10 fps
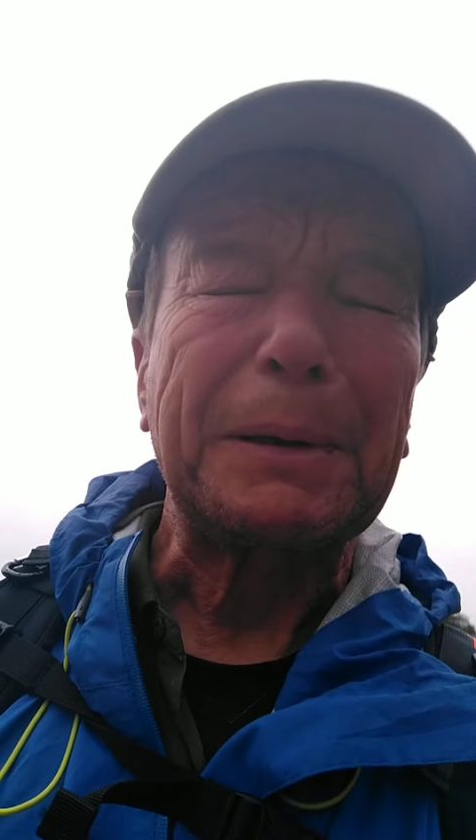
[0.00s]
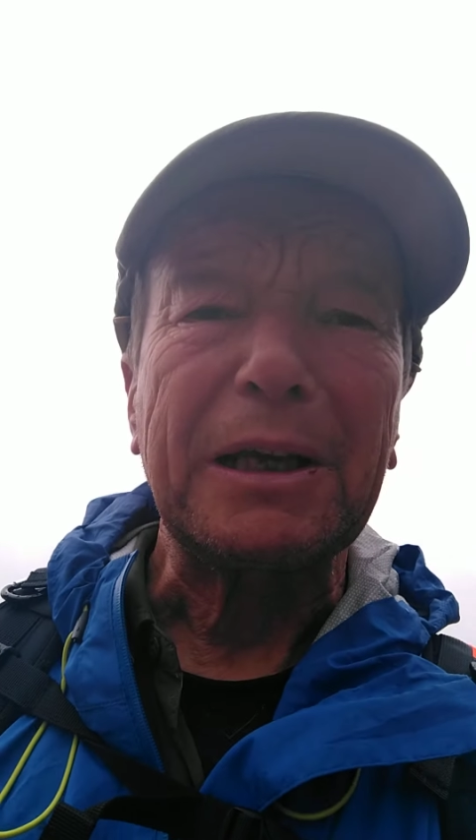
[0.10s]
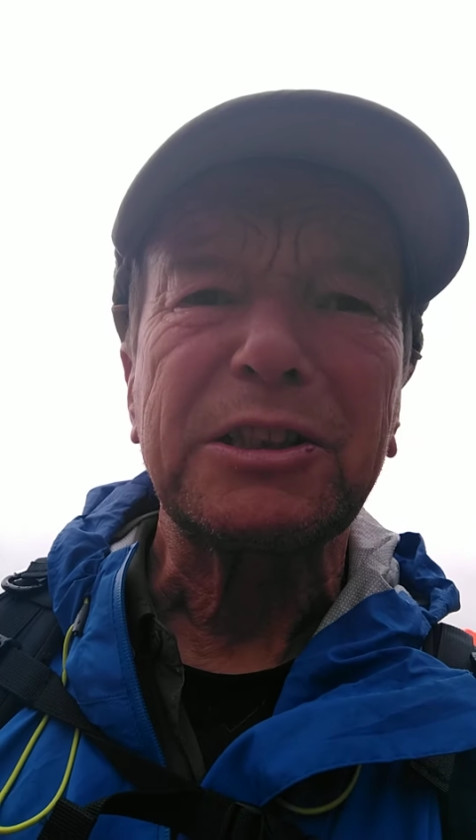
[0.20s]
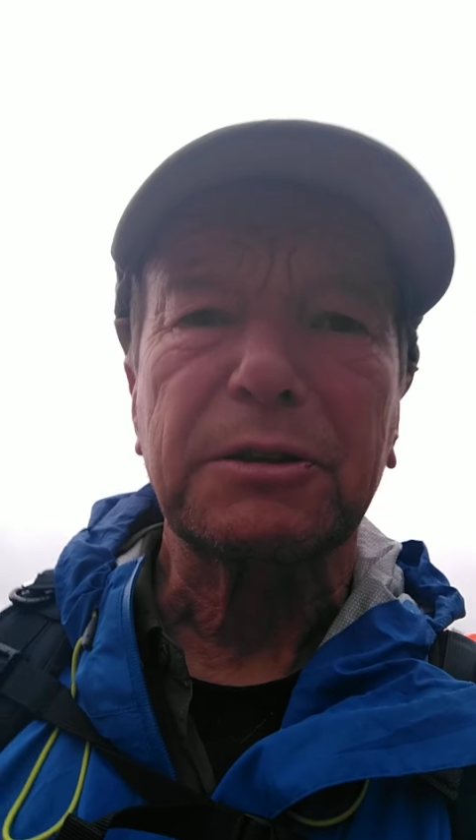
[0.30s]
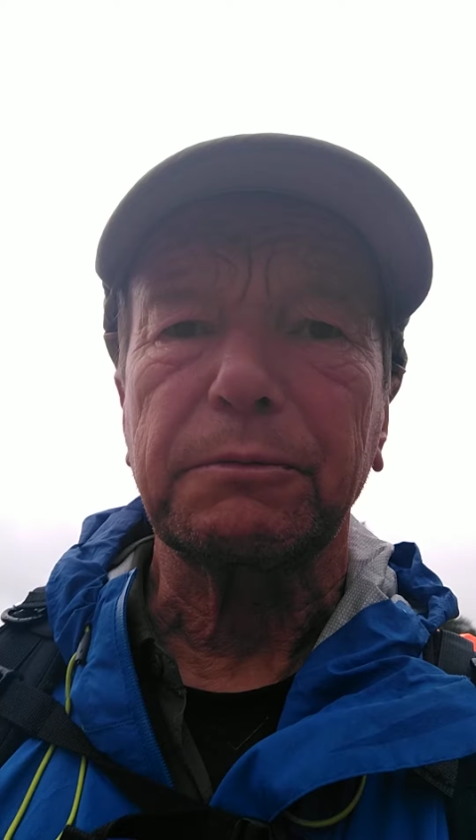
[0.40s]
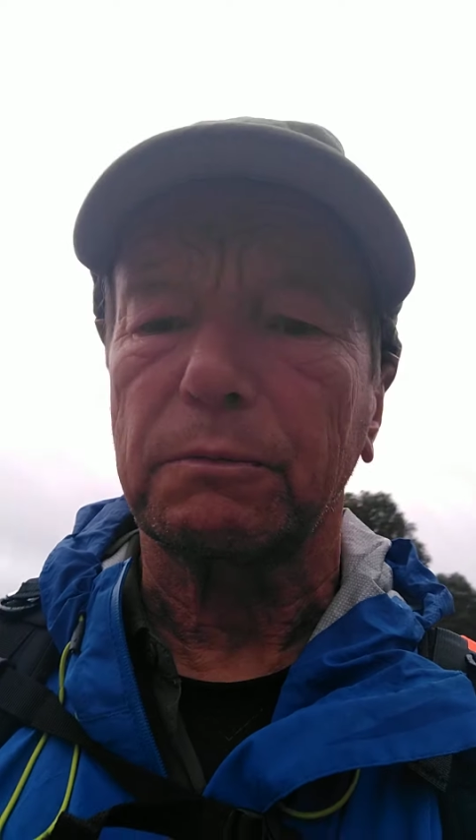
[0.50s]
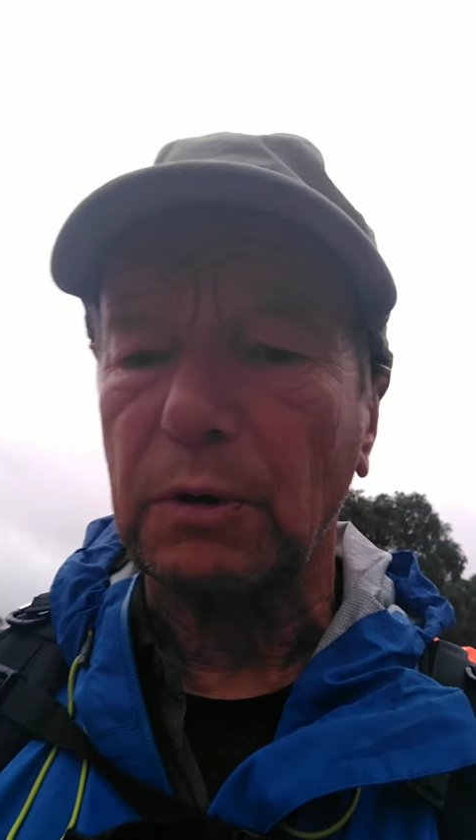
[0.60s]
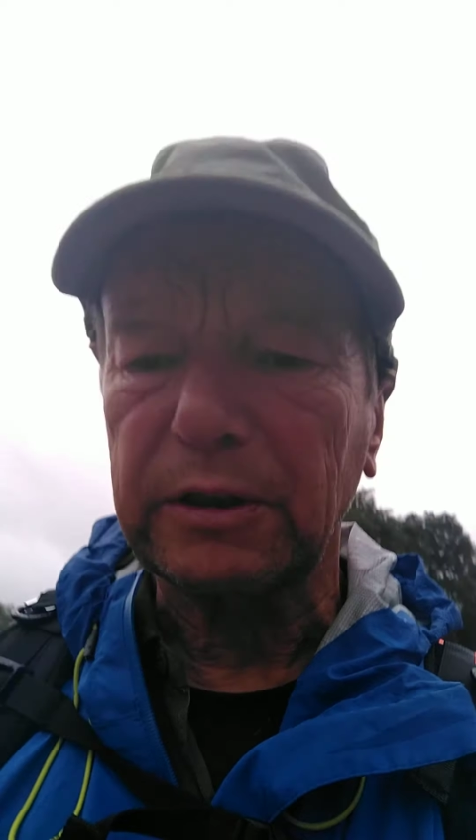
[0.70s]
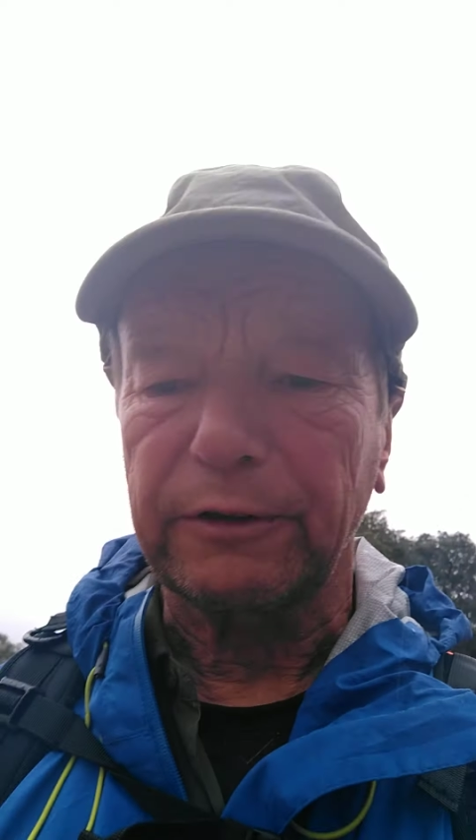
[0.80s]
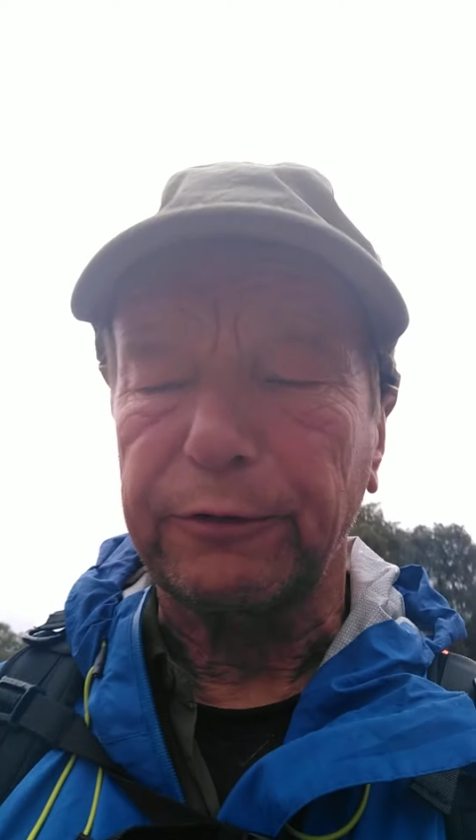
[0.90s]
place,
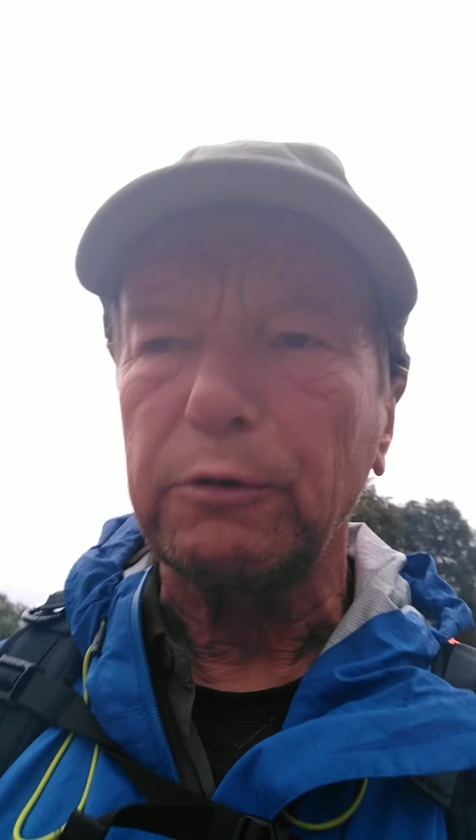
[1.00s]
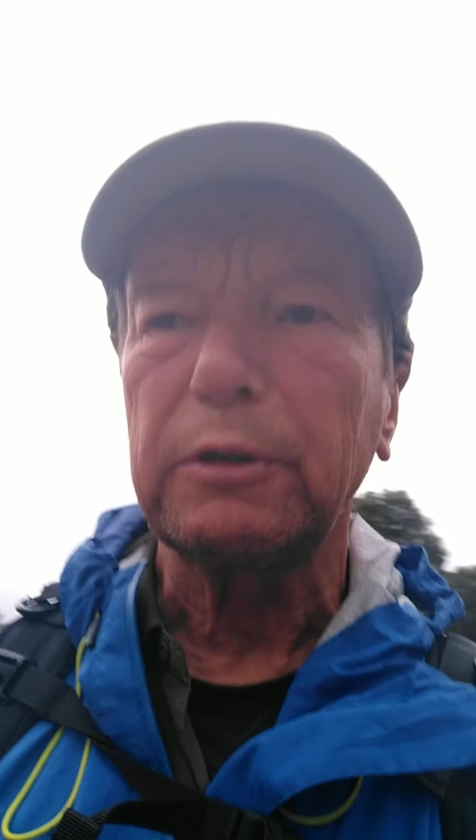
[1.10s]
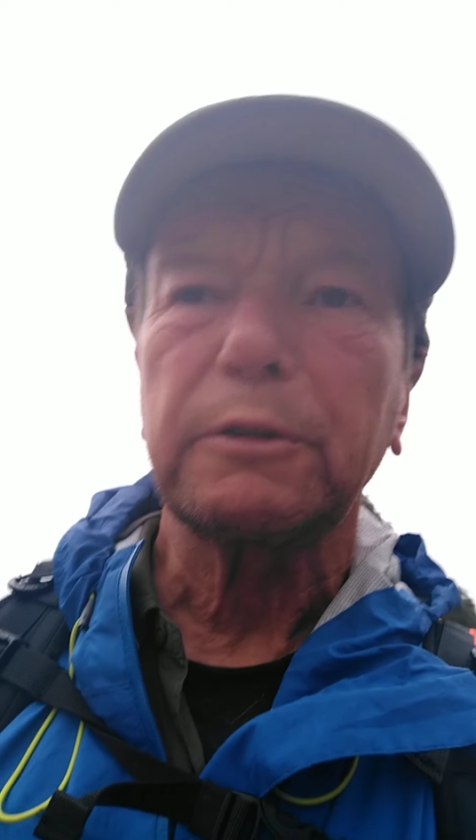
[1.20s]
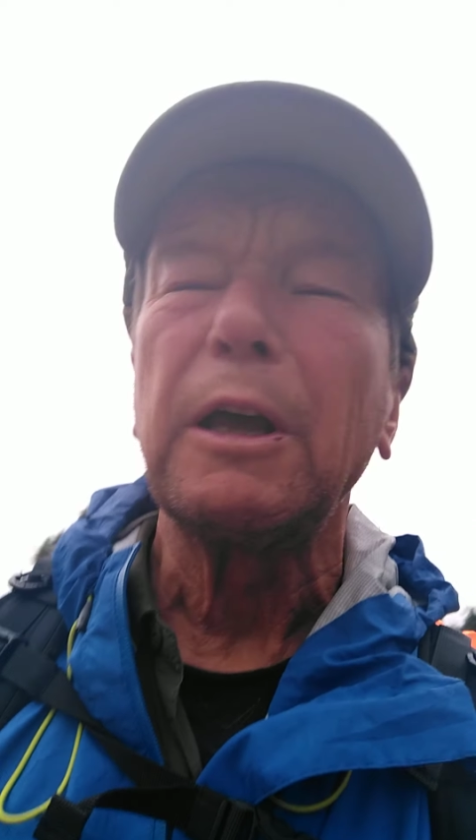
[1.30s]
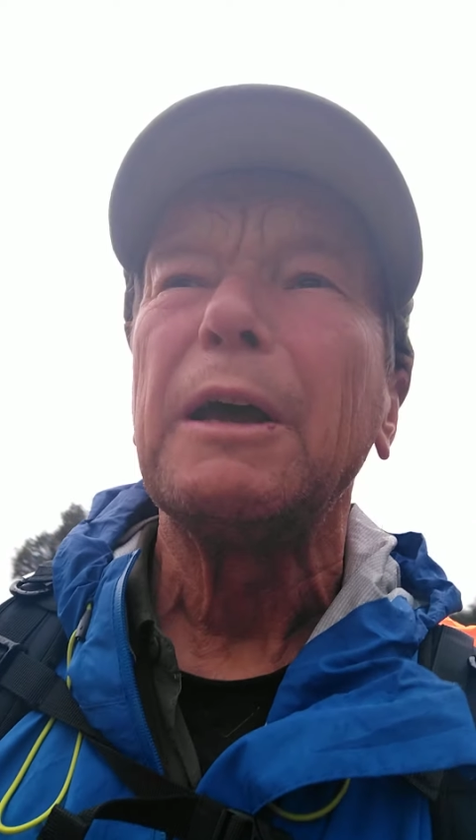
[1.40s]
wonderful.